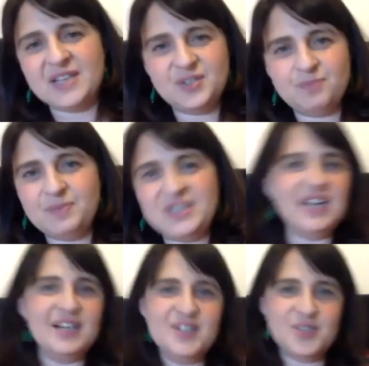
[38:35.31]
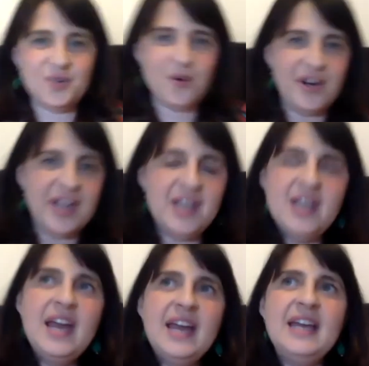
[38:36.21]
particular story,
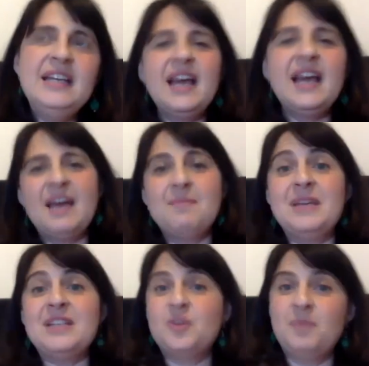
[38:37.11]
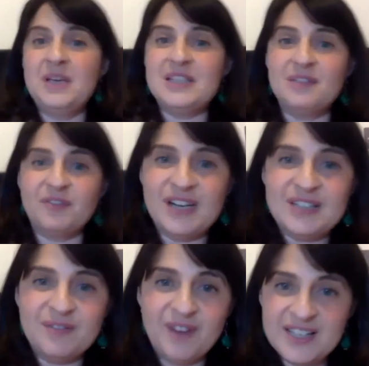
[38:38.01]
he'd then get me to do a piece of
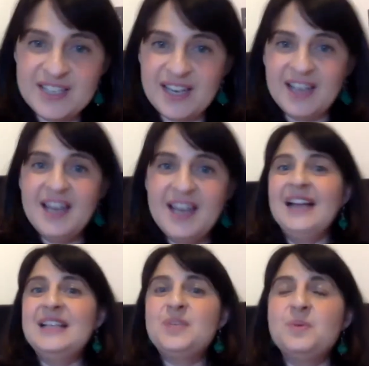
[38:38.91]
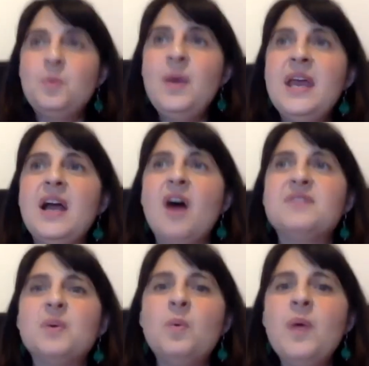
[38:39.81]
creative writing. And this was week
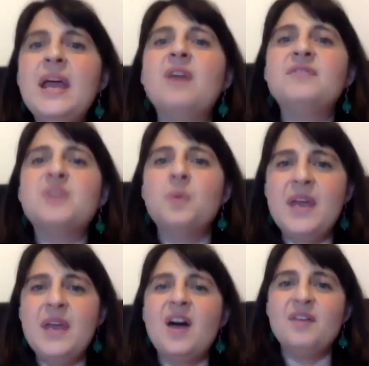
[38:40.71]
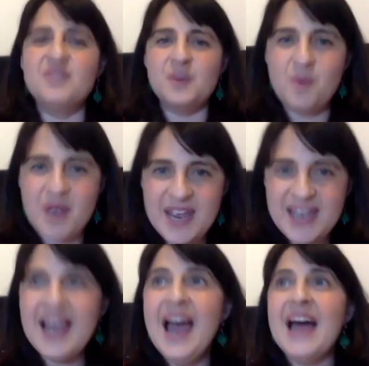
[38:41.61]
after week after week after week
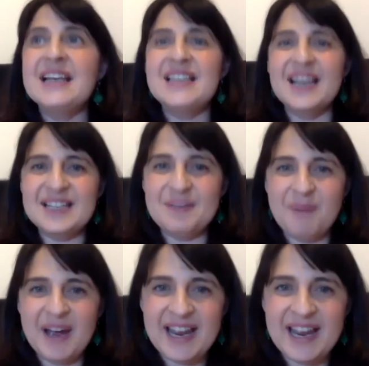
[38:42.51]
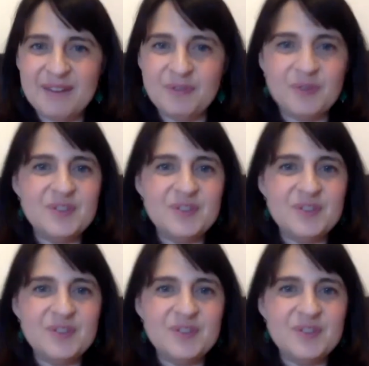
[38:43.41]
until I did my A-levels.